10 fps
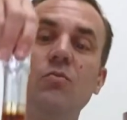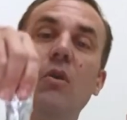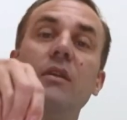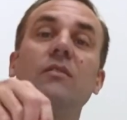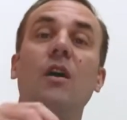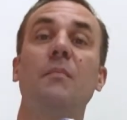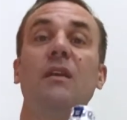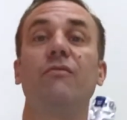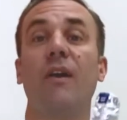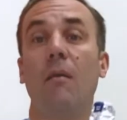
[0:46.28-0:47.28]
one is
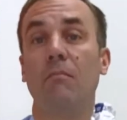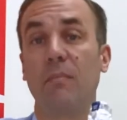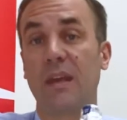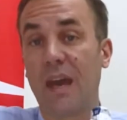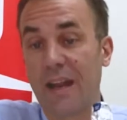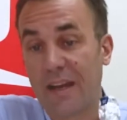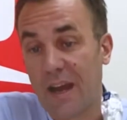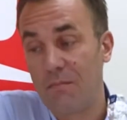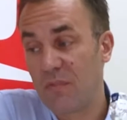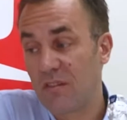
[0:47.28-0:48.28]
coming from
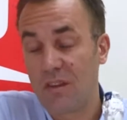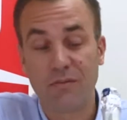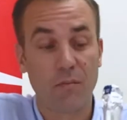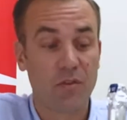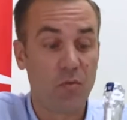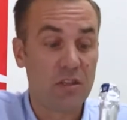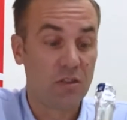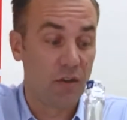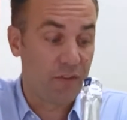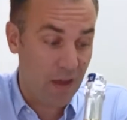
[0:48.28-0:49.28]
Canada. This is from the
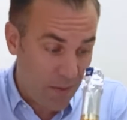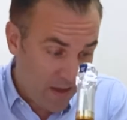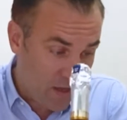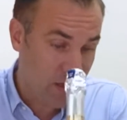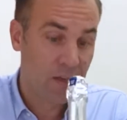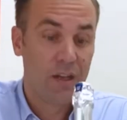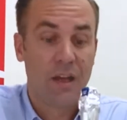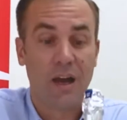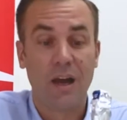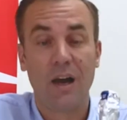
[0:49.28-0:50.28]
region of Quebec,
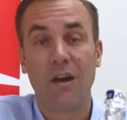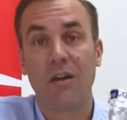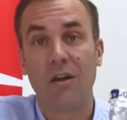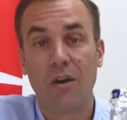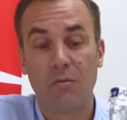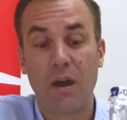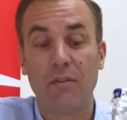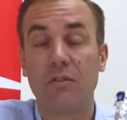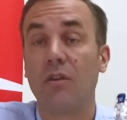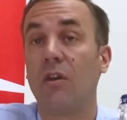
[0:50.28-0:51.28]

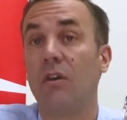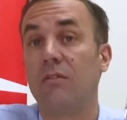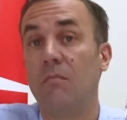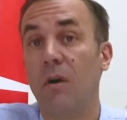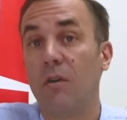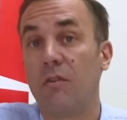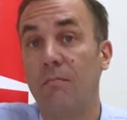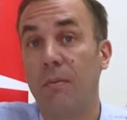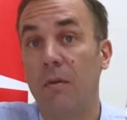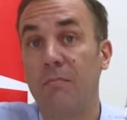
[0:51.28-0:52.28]
around
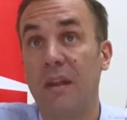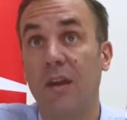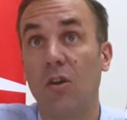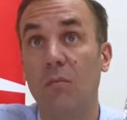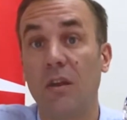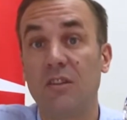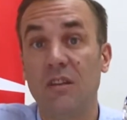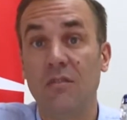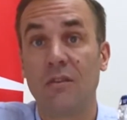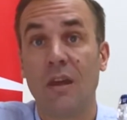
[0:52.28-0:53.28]
the Pinnacle
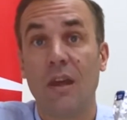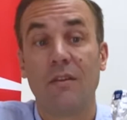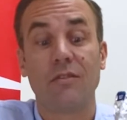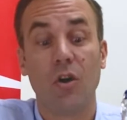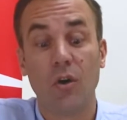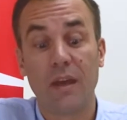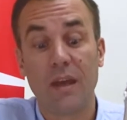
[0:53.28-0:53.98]
Mountains. So